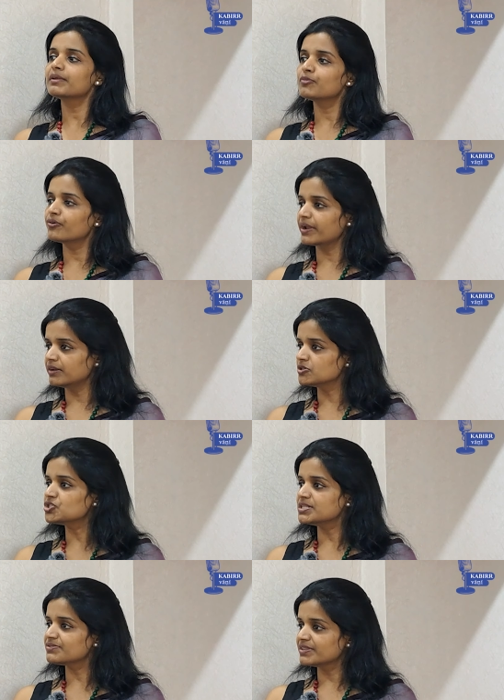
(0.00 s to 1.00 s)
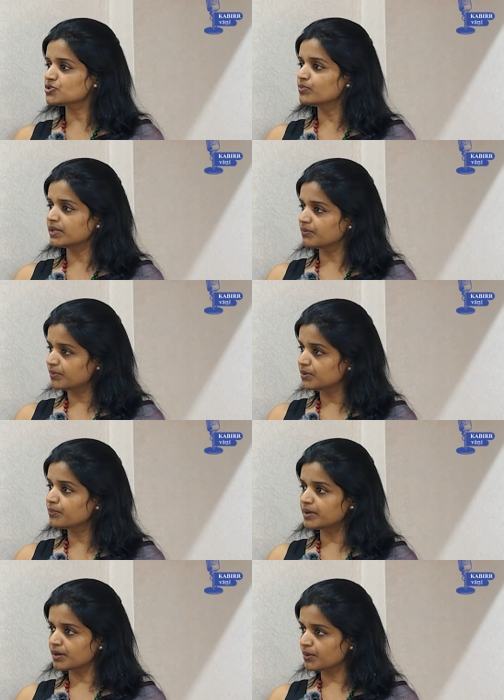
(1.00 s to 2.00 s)
more energies which we
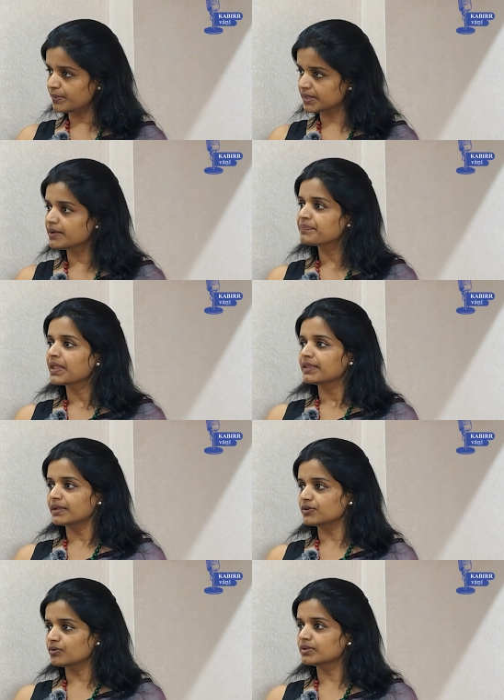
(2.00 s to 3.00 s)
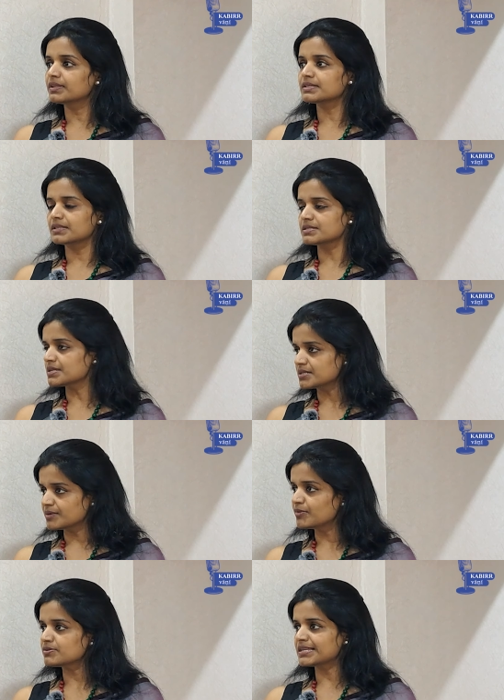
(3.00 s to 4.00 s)
work with. That the certain
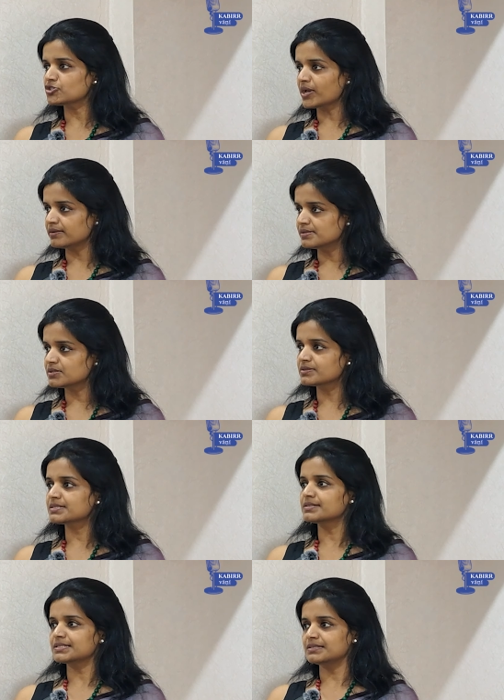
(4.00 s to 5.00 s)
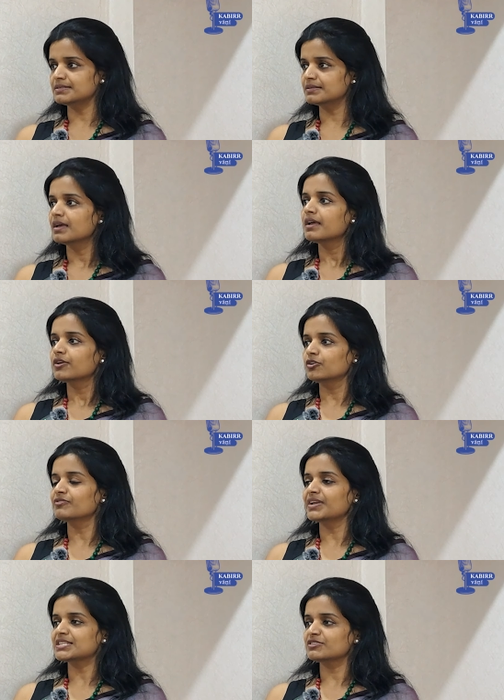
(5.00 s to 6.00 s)
music channels or certain
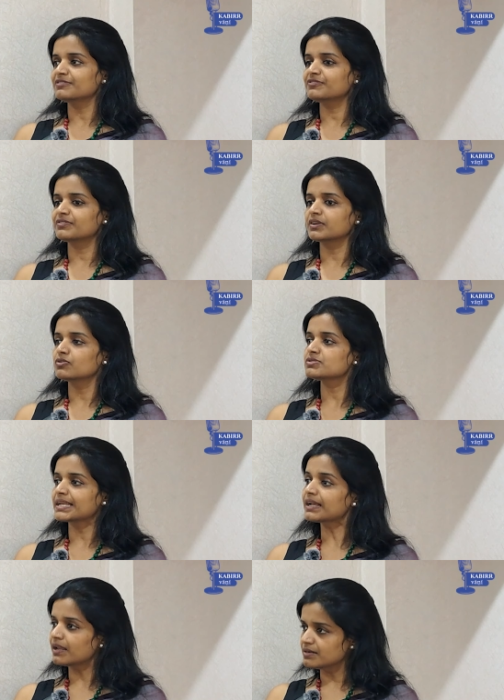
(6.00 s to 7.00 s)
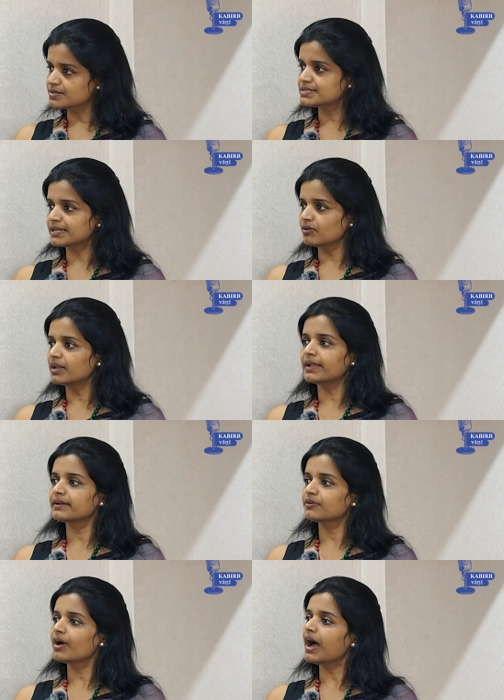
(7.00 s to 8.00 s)
ways of using colors and all, and
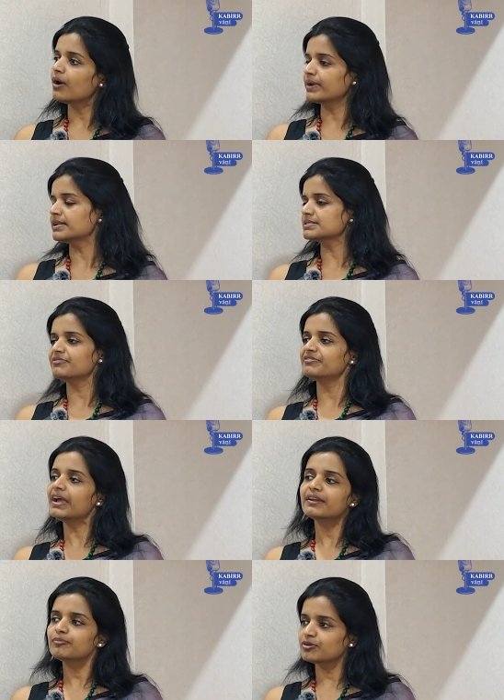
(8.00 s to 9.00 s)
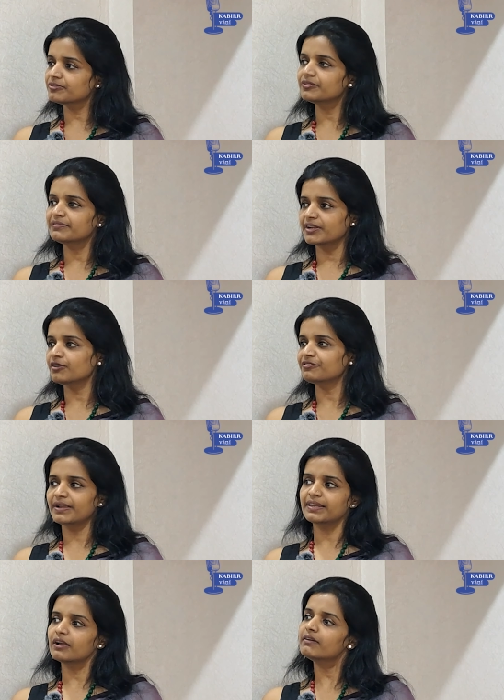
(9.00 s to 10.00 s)
how it is a very beautiful way of
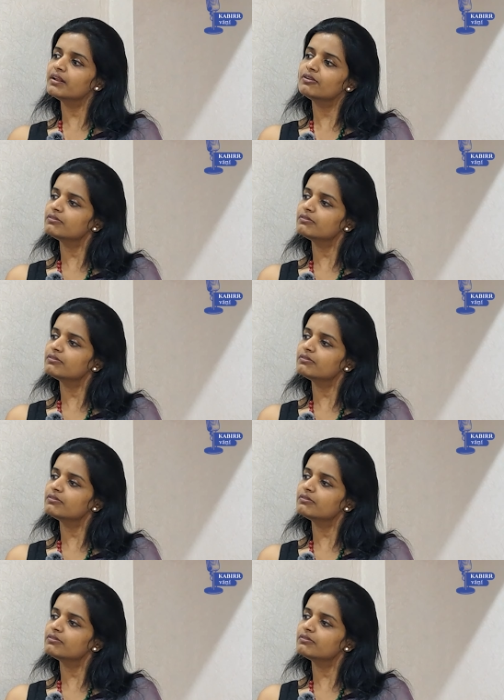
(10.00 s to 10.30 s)
venting out. And